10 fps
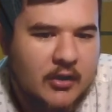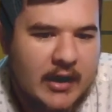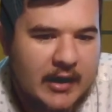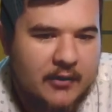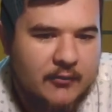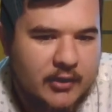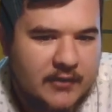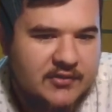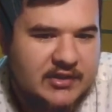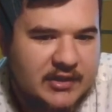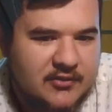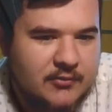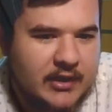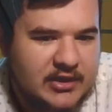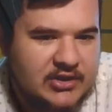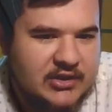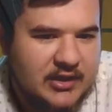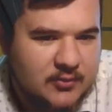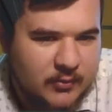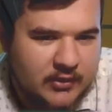f6, rook
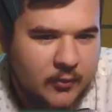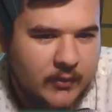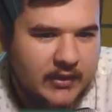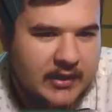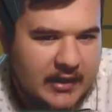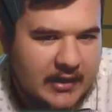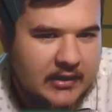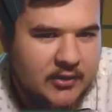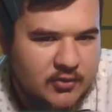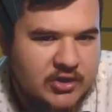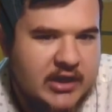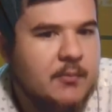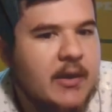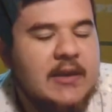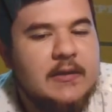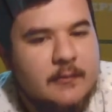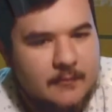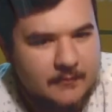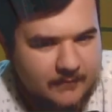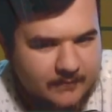h6 with the queen here, and then you checkmate.
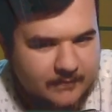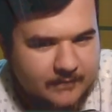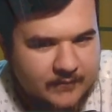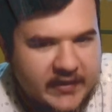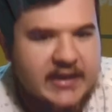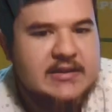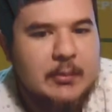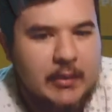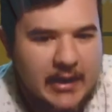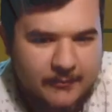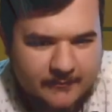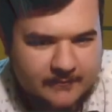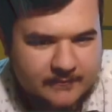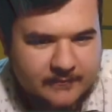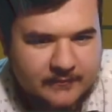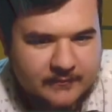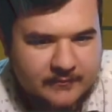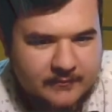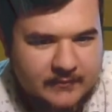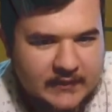That is the plan.
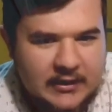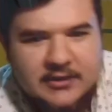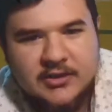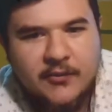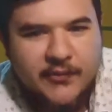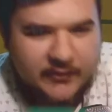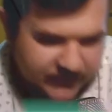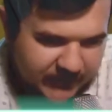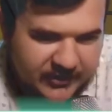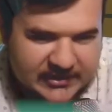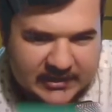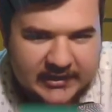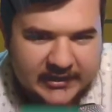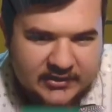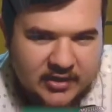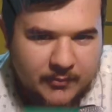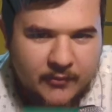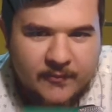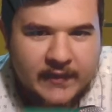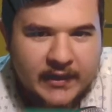So, very silly
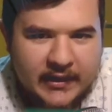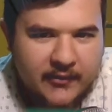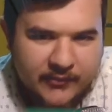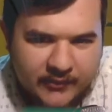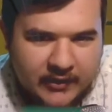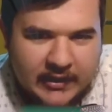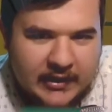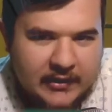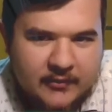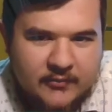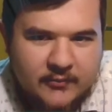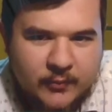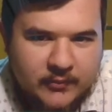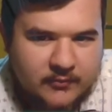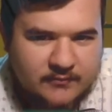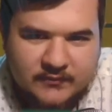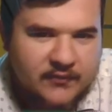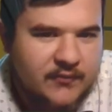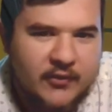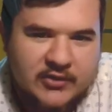example. If,
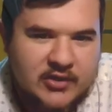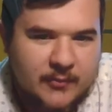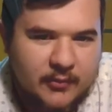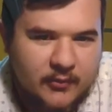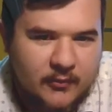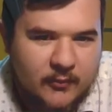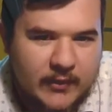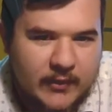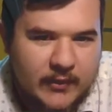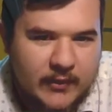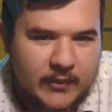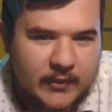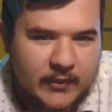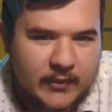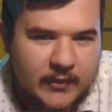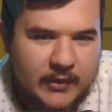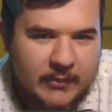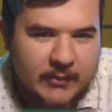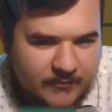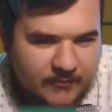for example, white plays rook e1,
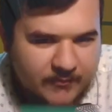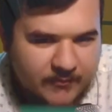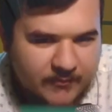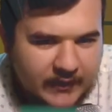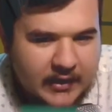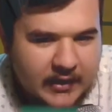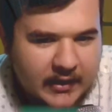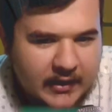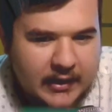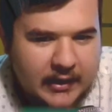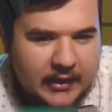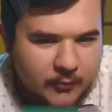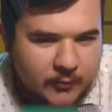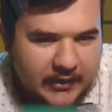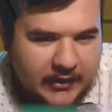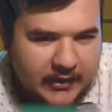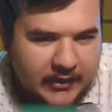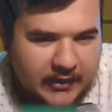you play queen h5.